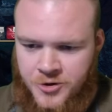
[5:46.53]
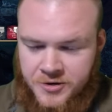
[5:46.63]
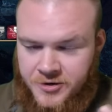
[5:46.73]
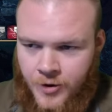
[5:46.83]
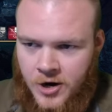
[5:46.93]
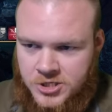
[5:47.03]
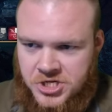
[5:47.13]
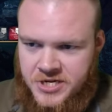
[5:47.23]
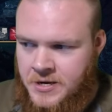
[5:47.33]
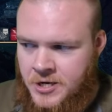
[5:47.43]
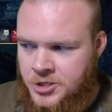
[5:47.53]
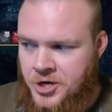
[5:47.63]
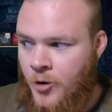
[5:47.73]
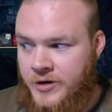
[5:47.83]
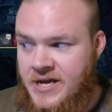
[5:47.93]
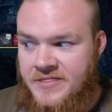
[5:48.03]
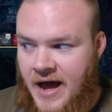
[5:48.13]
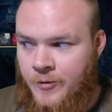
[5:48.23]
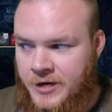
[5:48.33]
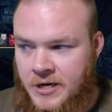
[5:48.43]
You honestly don't need that
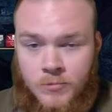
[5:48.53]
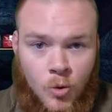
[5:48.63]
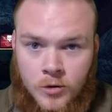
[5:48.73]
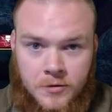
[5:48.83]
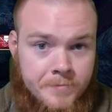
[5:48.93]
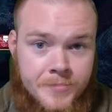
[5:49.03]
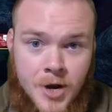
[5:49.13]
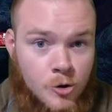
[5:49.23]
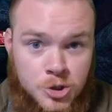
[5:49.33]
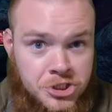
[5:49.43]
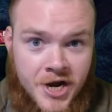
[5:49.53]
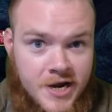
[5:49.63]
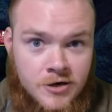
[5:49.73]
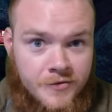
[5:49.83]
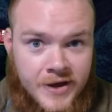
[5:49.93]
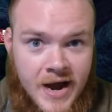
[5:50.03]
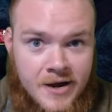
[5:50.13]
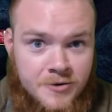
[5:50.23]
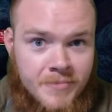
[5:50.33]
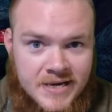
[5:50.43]
one anymore. No shade on the guy who
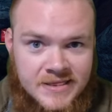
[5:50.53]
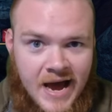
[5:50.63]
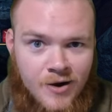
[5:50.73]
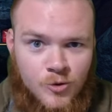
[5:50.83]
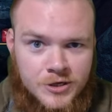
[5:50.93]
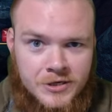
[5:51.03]
made that one.